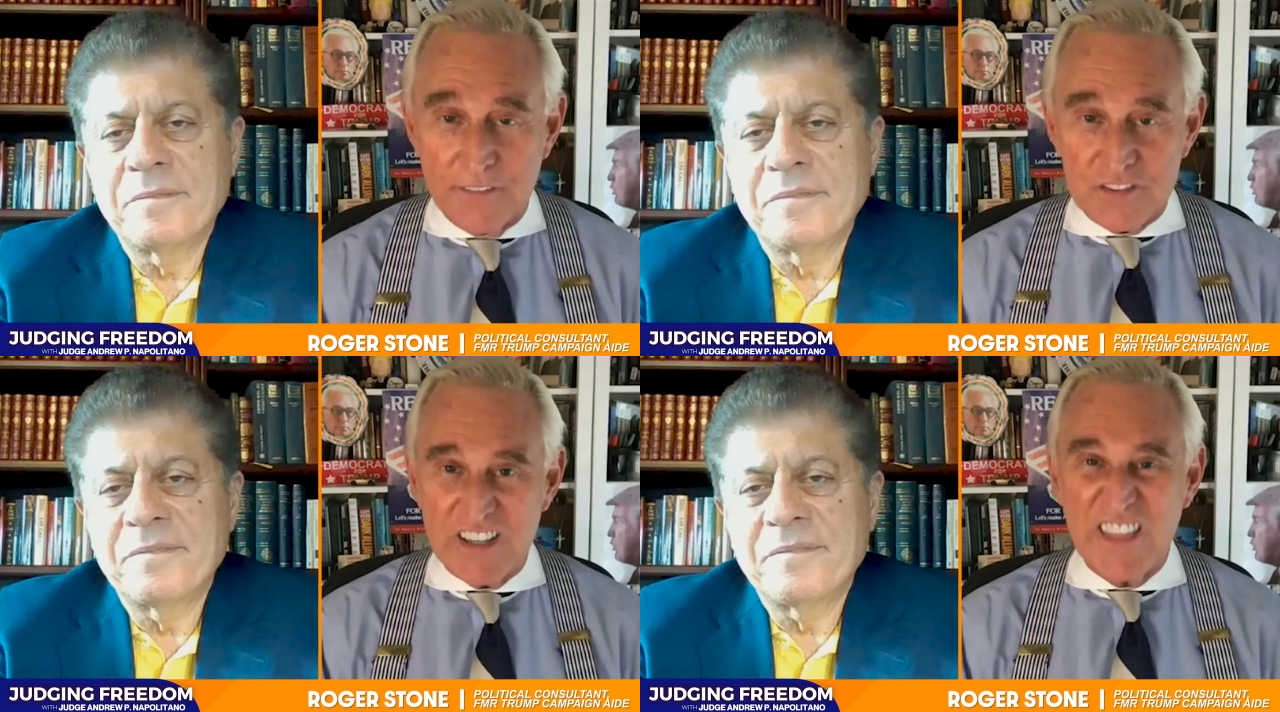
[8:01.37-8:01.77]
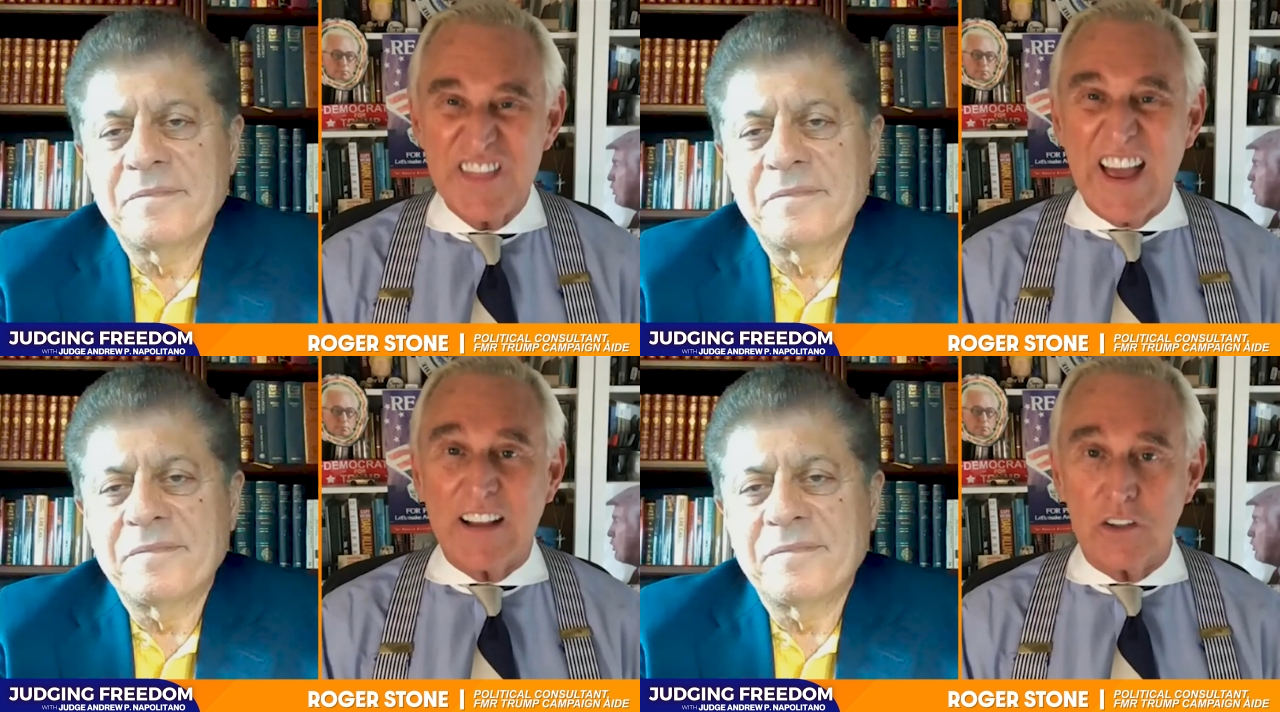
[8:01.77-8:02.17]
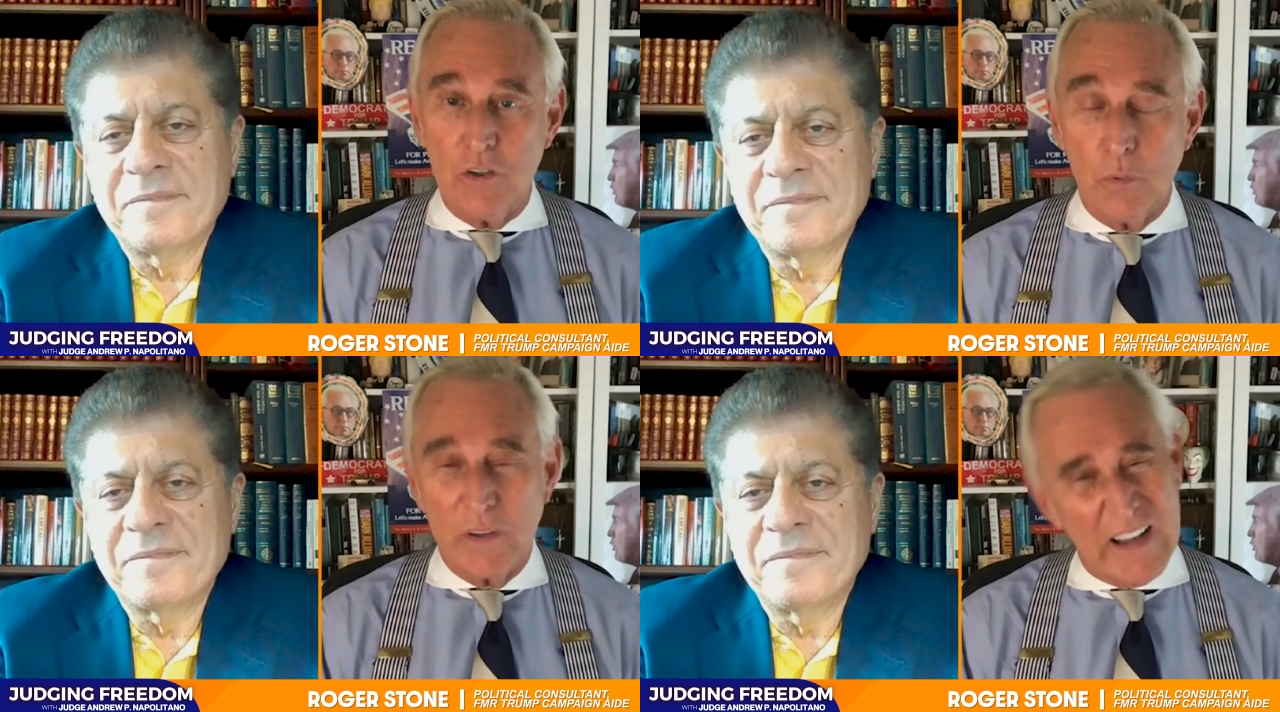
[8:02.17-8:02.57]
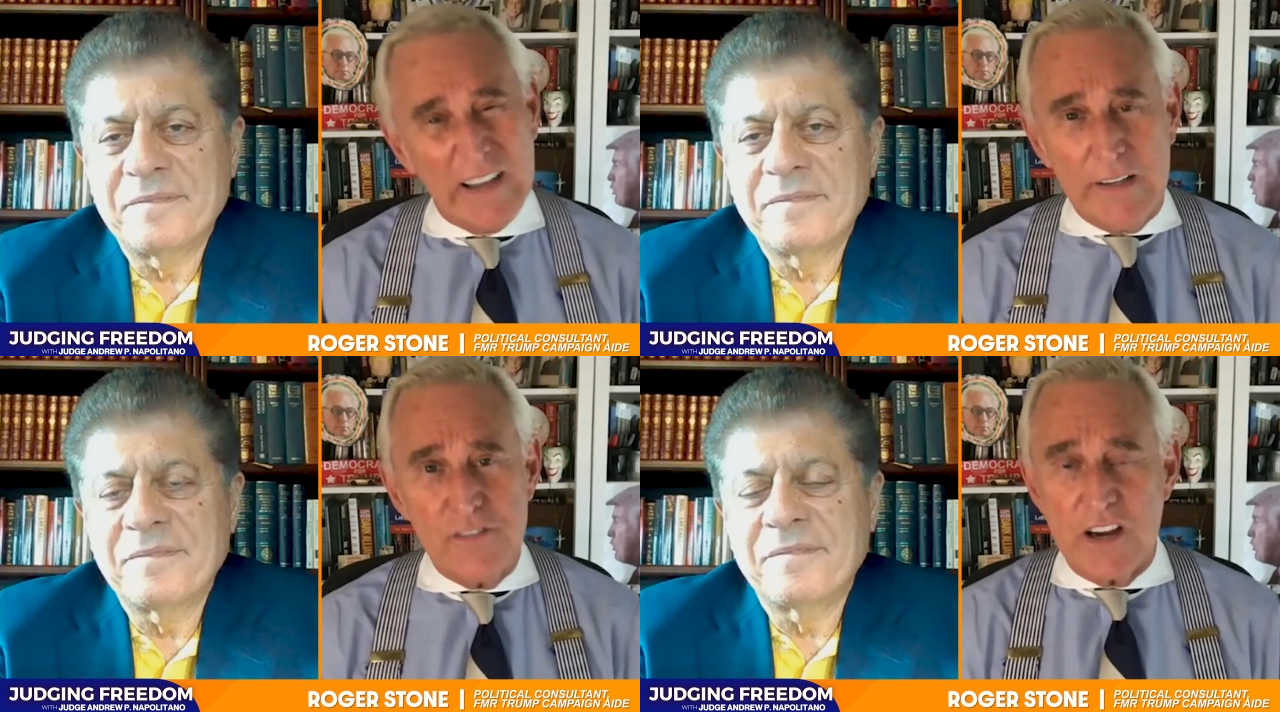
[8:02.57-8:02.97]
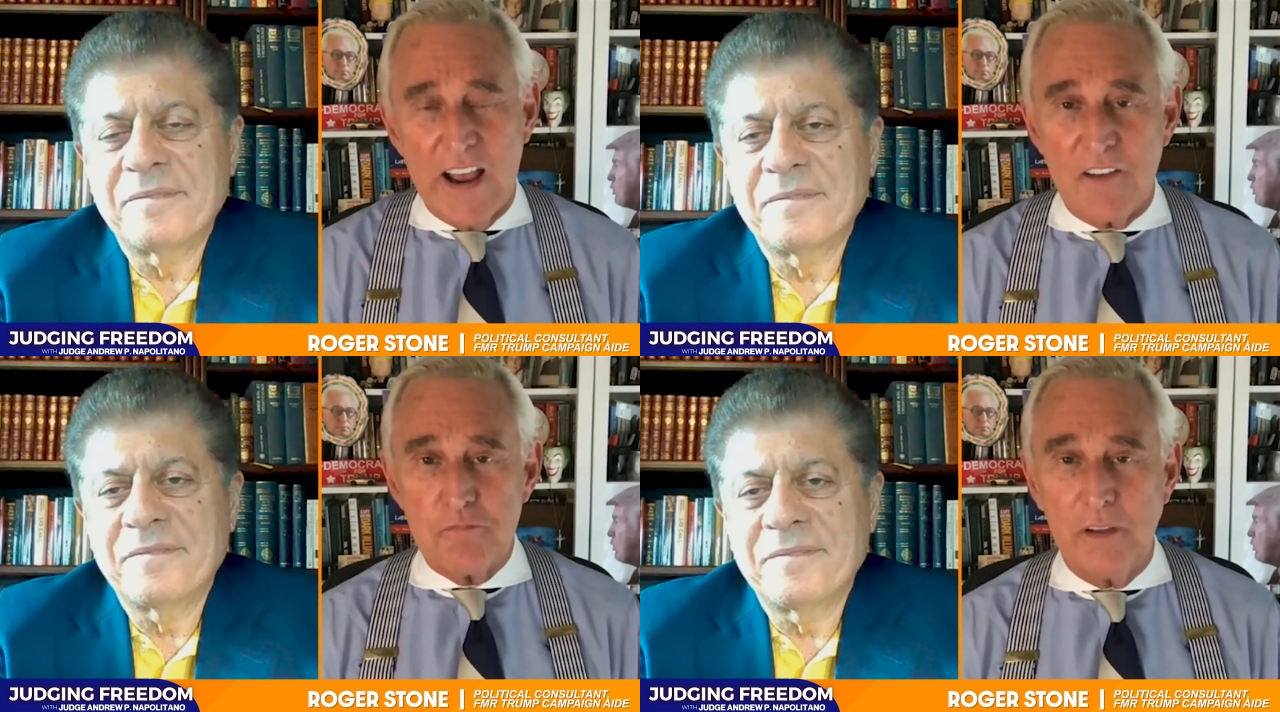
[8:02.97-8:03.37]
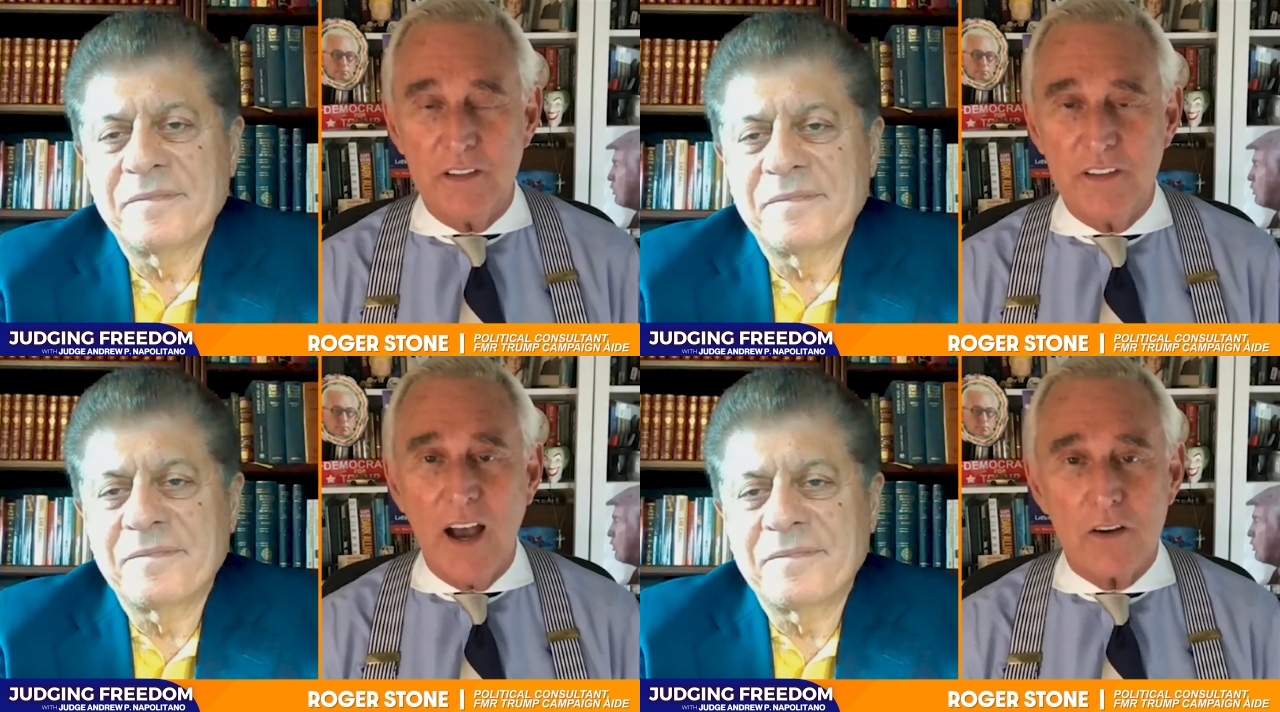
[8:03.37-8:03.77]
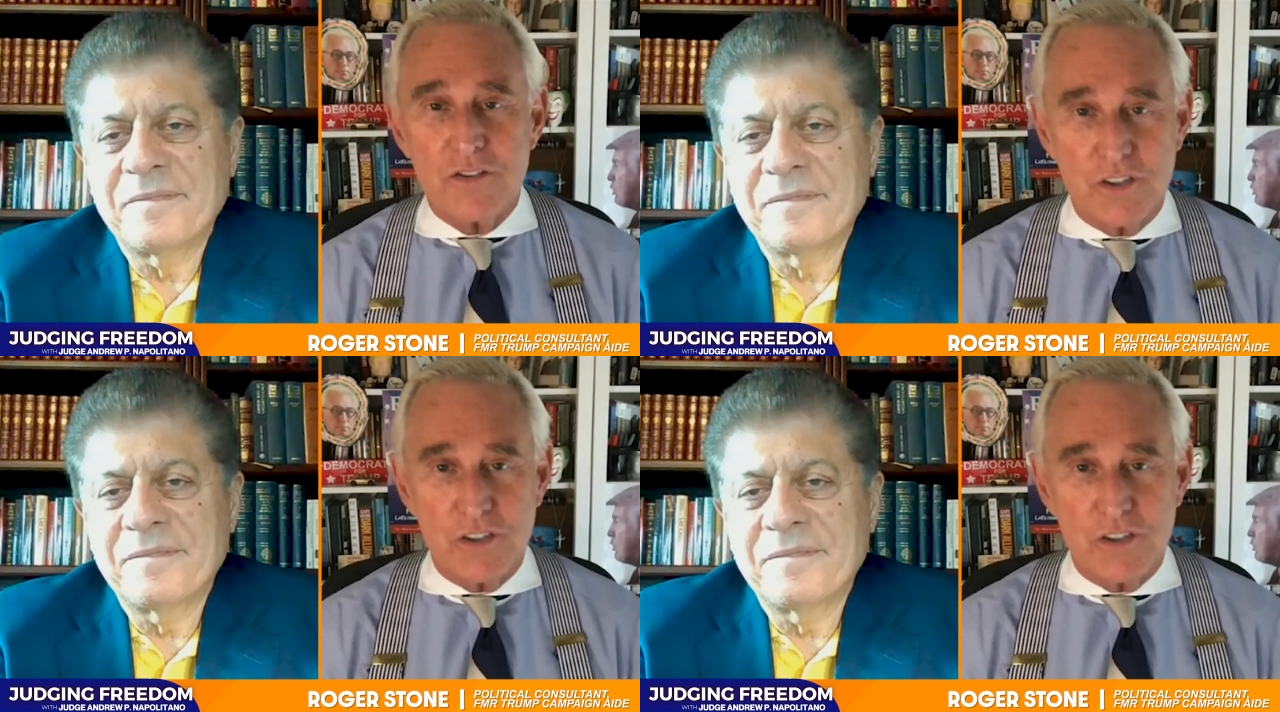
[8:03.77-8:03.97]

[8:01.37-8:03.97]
Speaker 1: have to say thank you. When a guy gives you a half million dollars,